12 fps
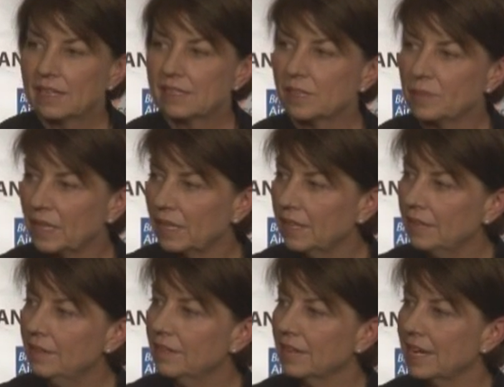Similarly,
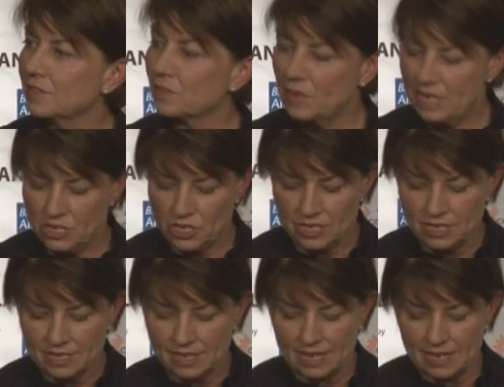as
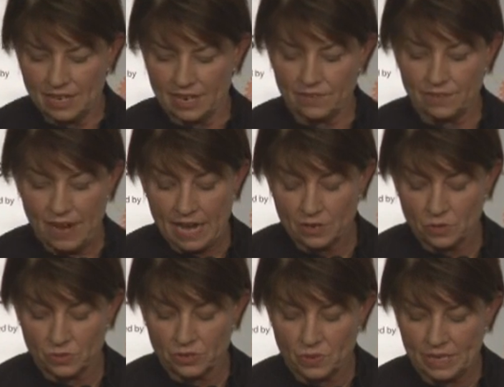regions like far
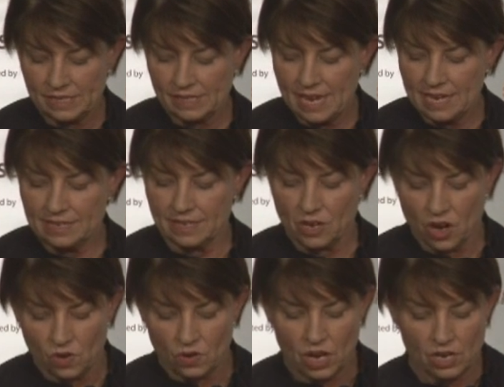north Queensland, the
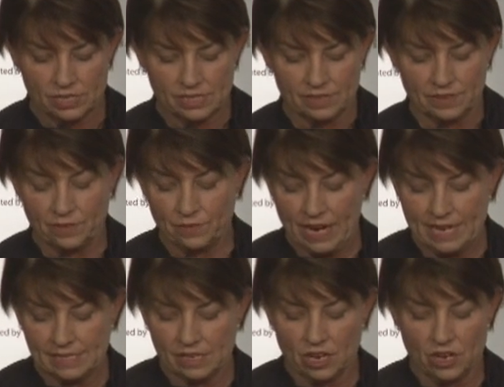Gold Coast and the
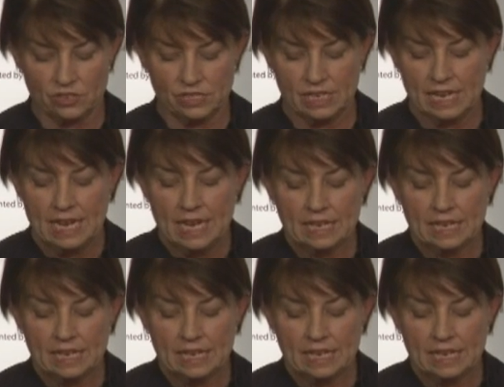Fraser Coast